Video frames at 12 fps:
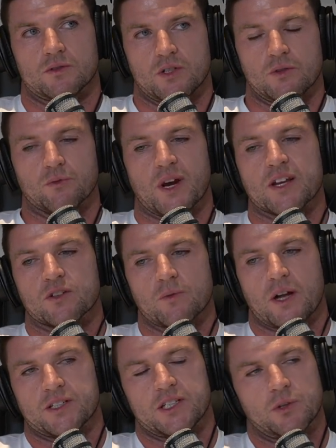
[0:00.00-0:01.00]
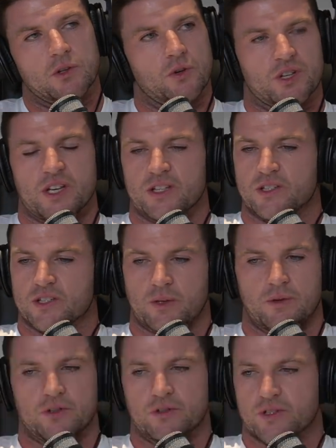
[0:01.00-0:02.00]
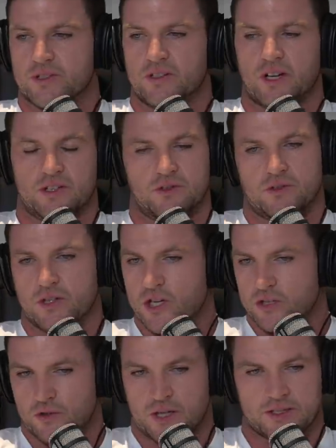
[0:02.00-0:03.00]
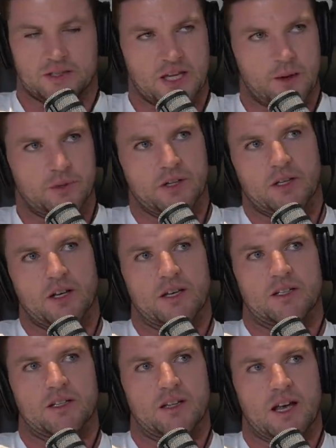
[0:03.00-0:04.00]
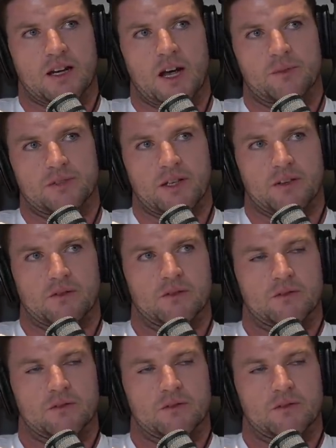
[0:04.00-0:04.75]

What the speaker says: Do you read too much into it, or are you just someone who just like tries to keep it at arm's length?